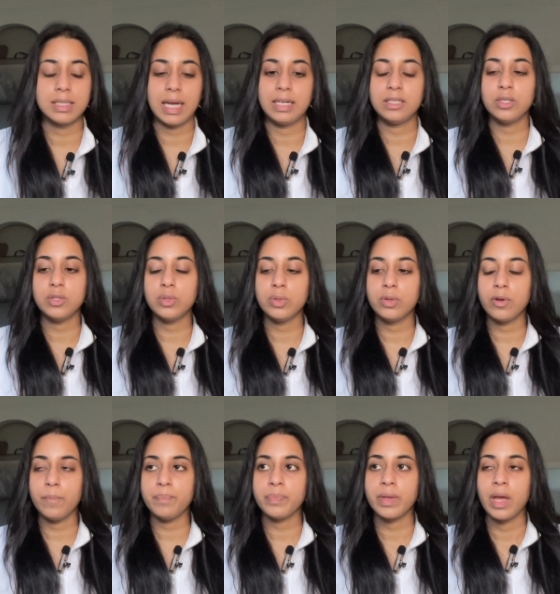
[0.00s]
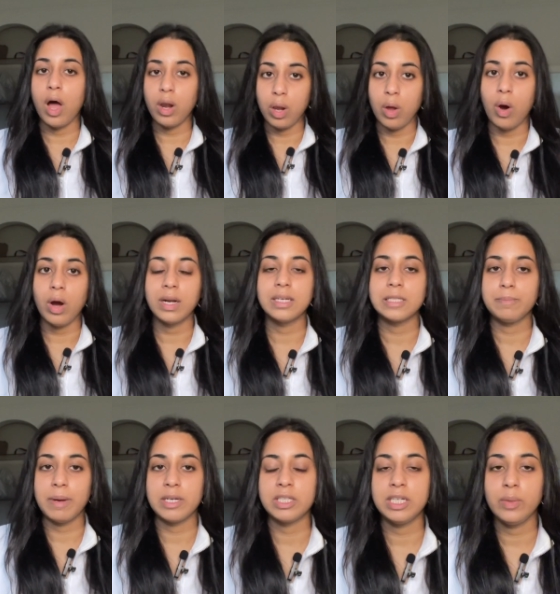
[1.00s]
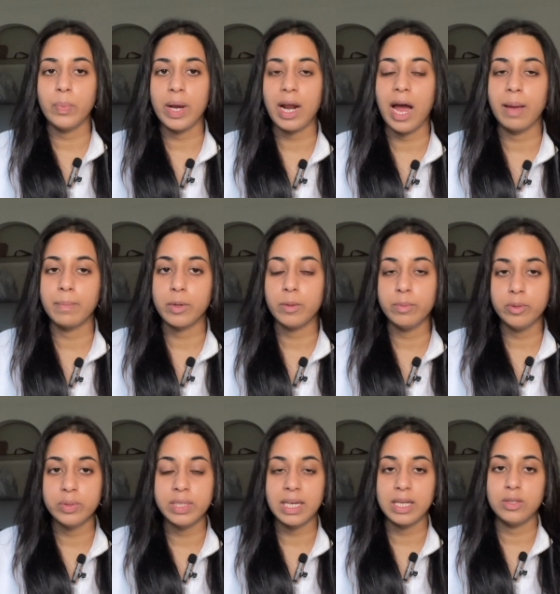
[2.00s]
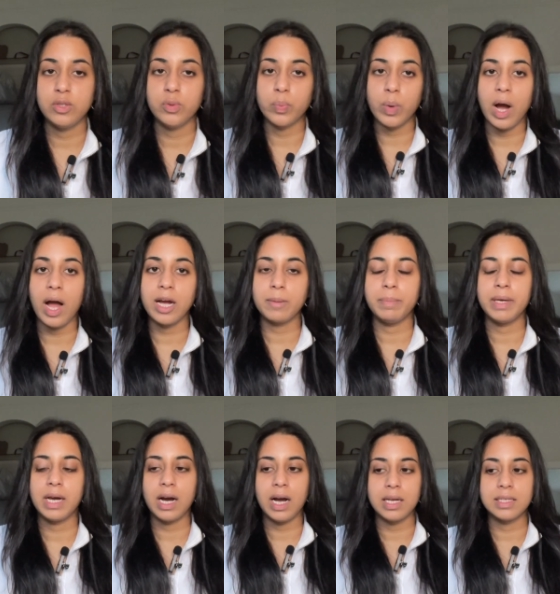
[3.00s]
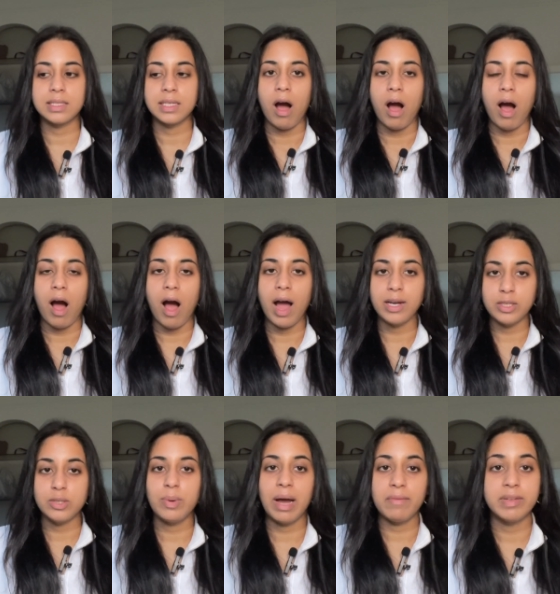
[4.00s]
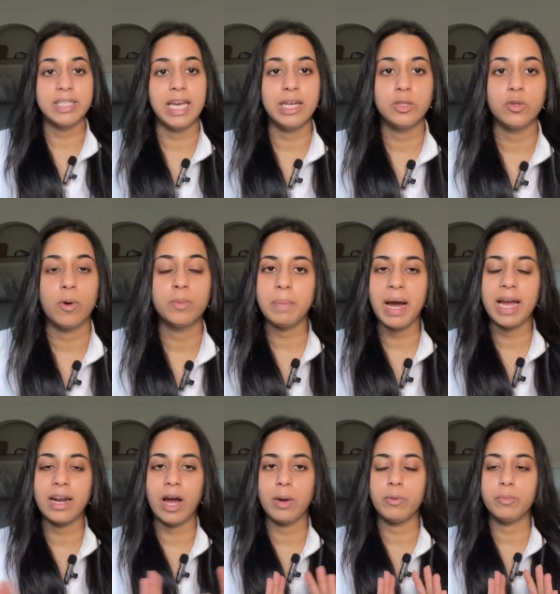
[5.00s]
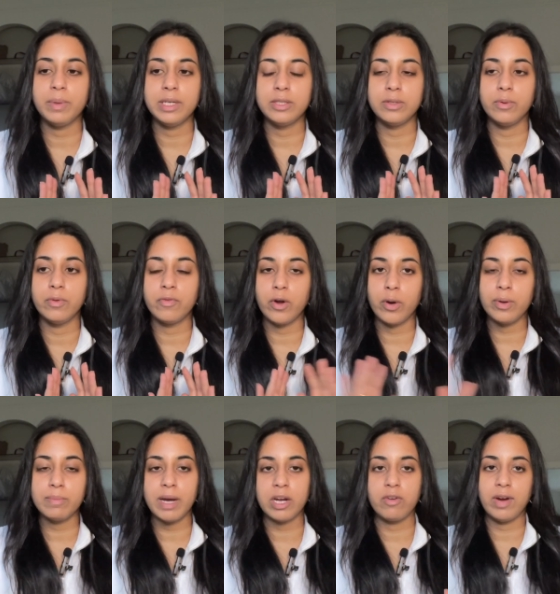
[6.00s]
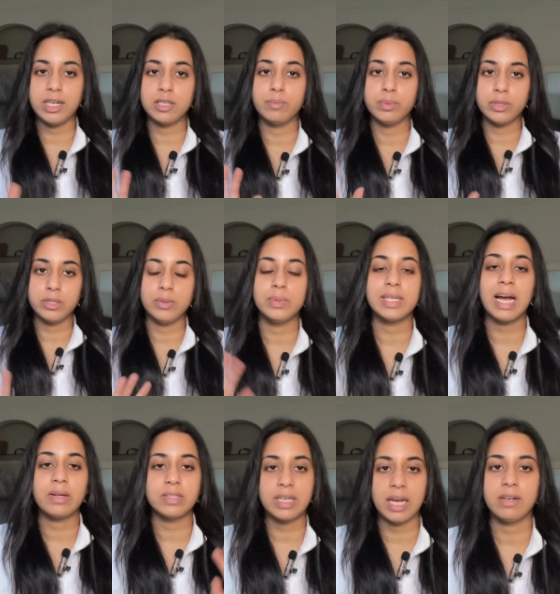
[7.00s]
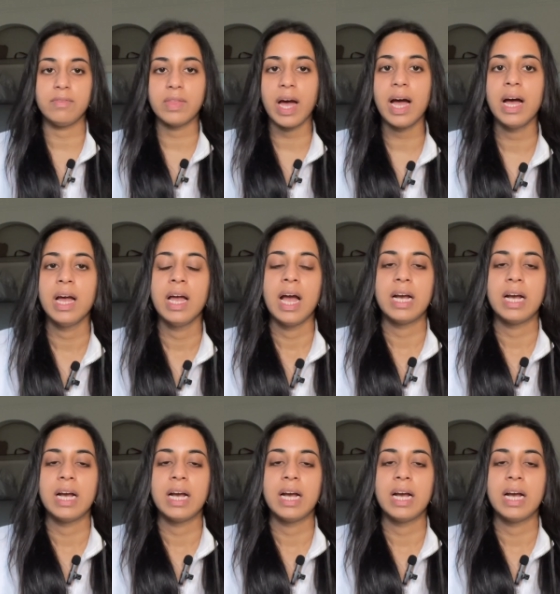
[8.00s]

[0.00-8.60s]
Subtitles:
I listen to them a lot, especially when I'm commuting into work, because I do have a day job and I will be following my creative pursuits outside of that.